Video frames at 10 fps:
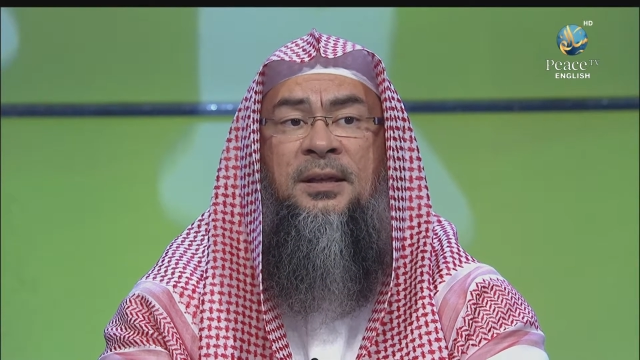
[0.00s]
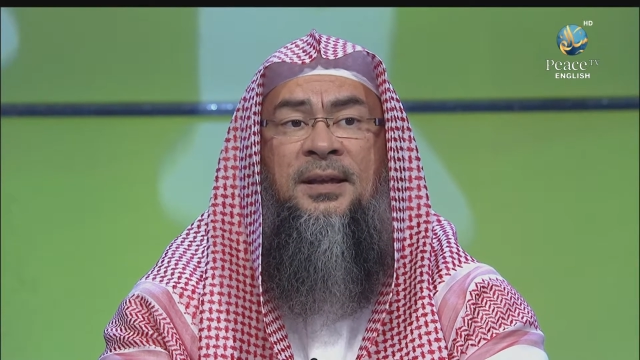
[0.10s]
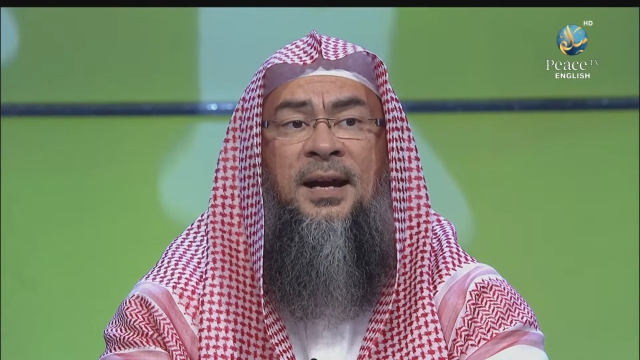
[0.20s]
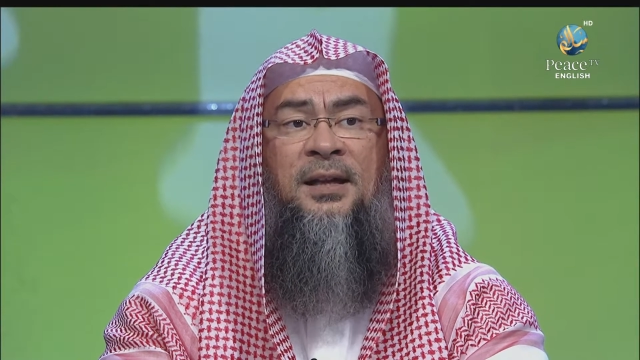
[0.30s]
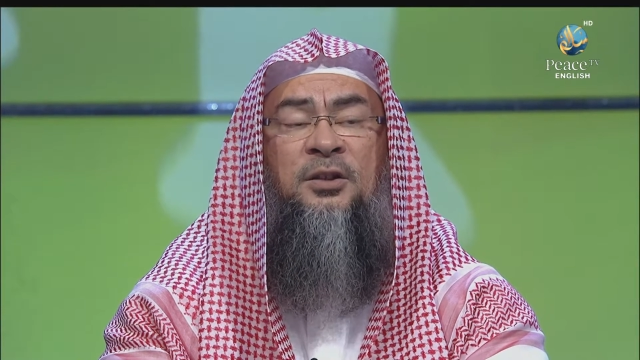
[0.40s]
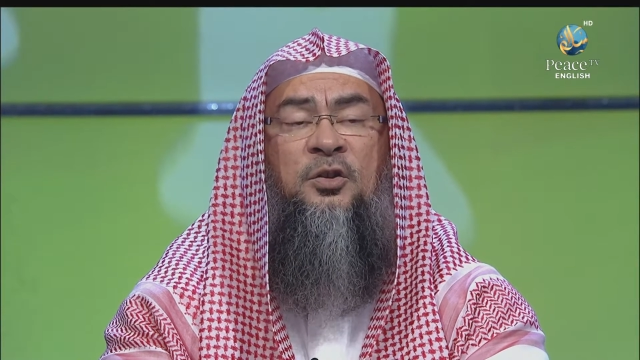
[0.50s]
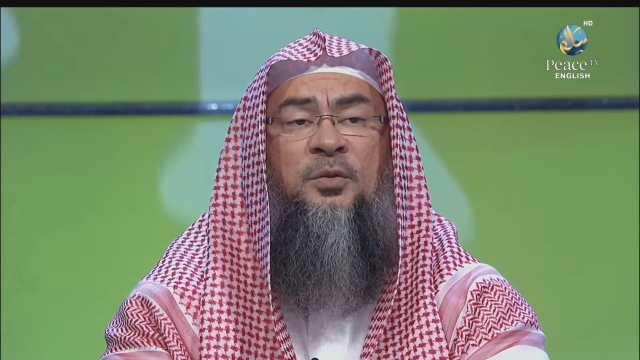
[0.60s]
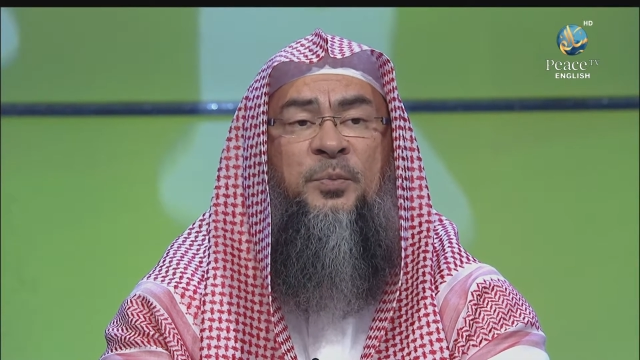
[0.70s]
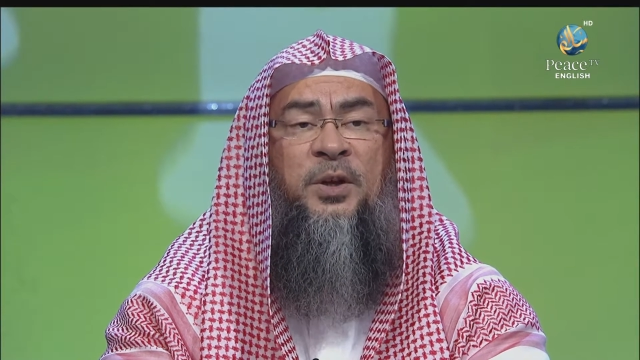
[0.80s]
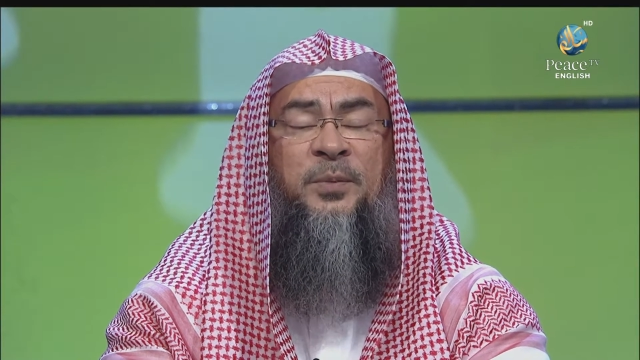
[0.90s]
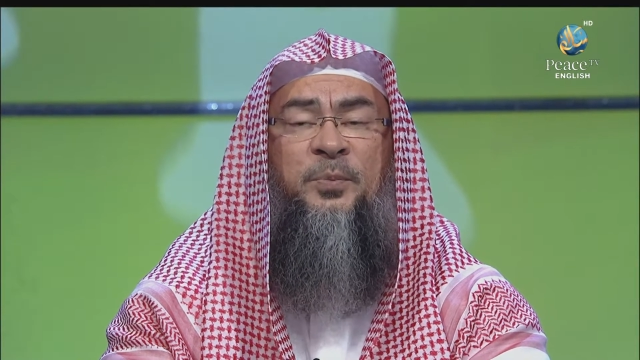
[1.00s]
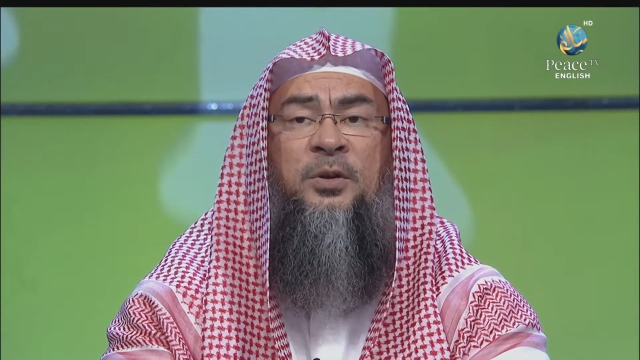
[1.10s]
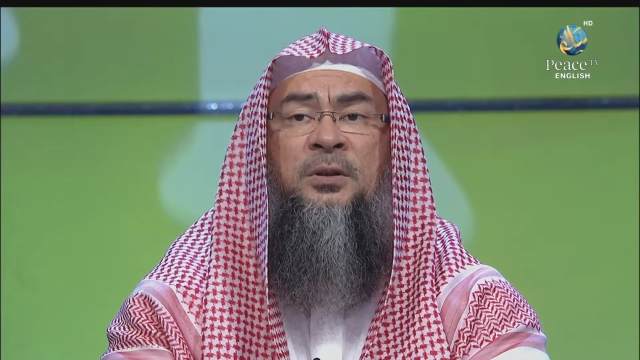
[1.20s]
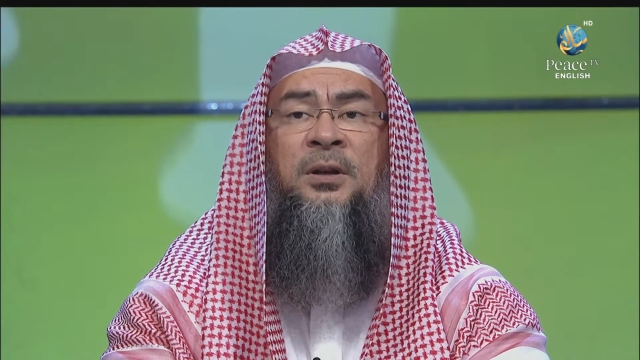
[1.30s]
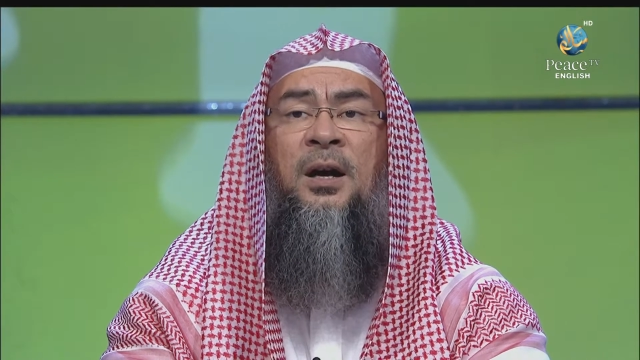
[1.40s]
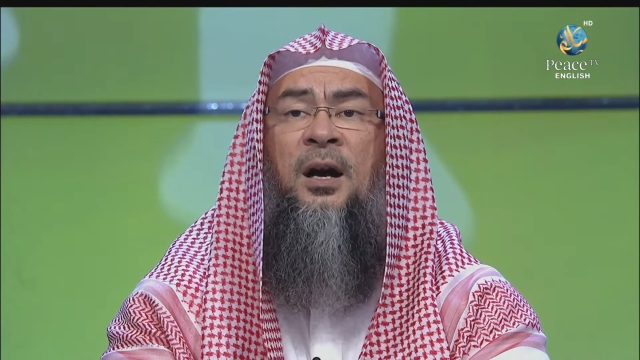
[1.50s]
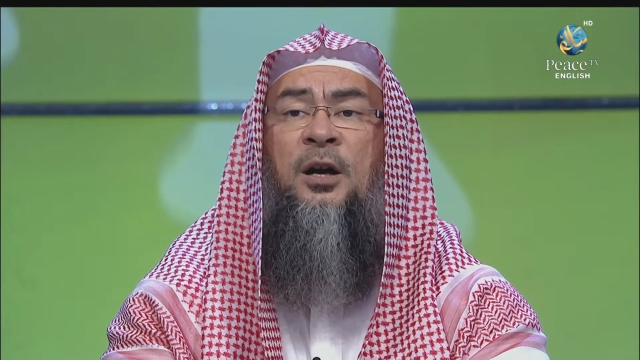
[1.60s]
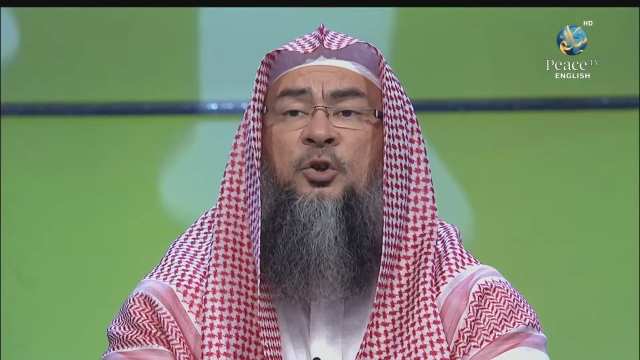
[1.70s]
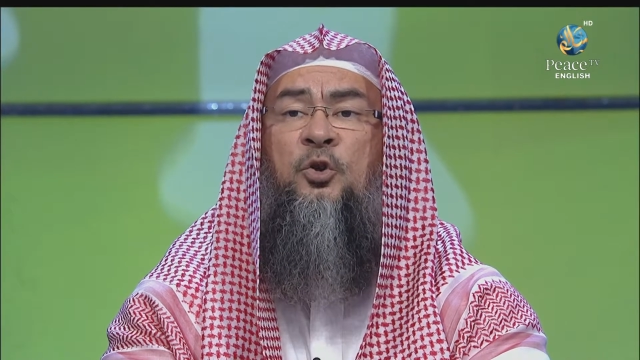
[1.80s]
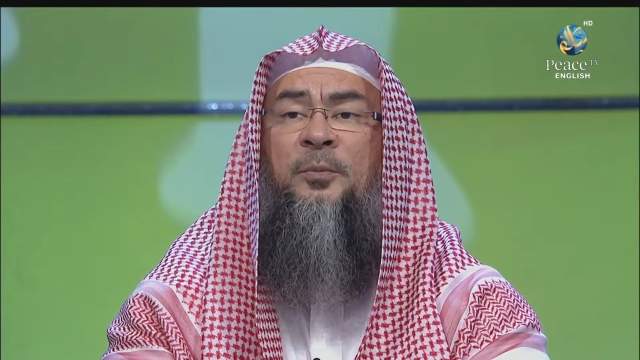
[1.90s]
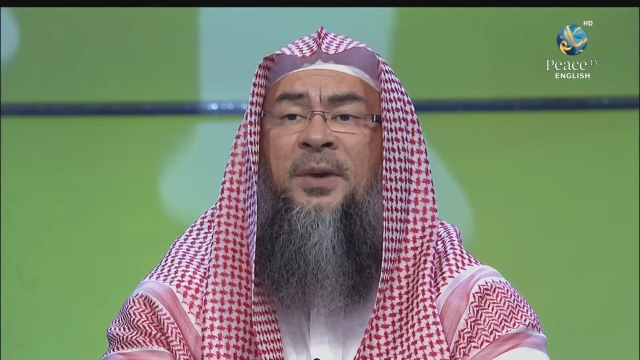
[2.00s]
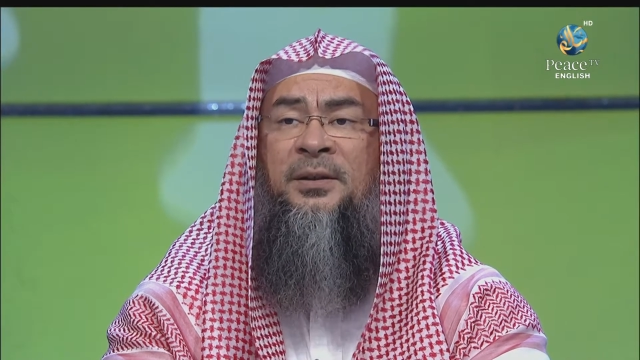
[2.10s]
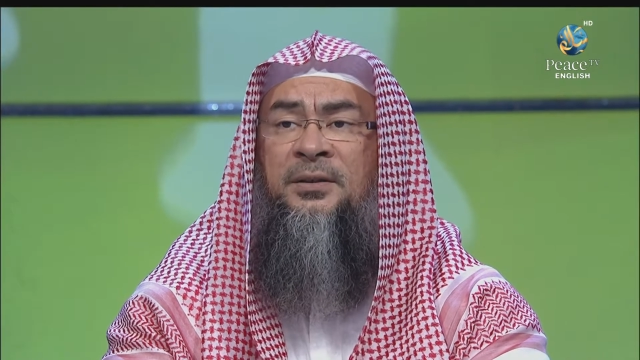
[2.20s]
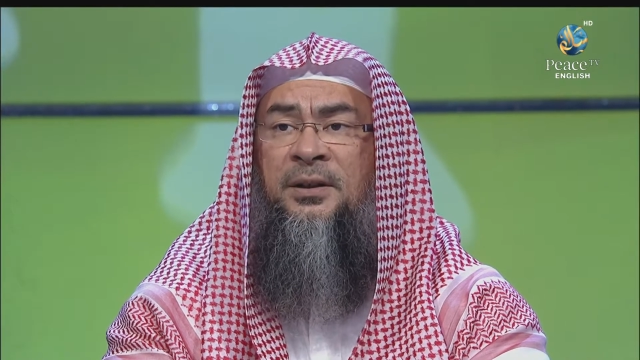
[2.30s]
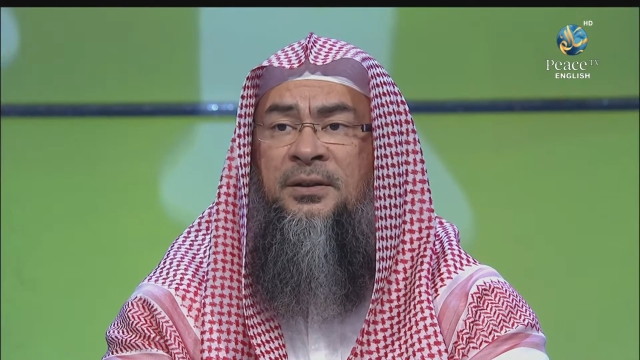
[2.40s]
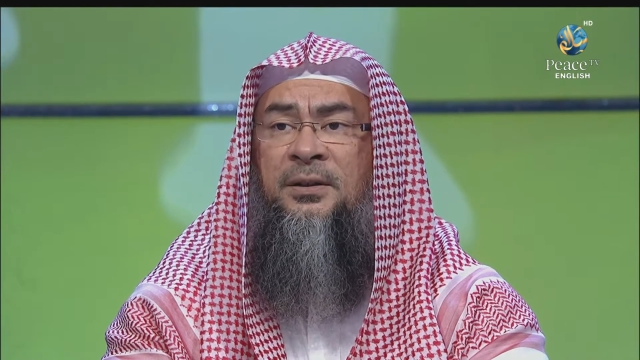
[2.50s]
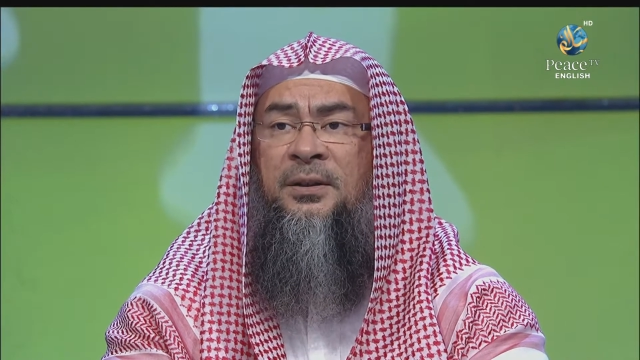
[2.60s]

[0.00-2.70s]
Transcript: that people are tormented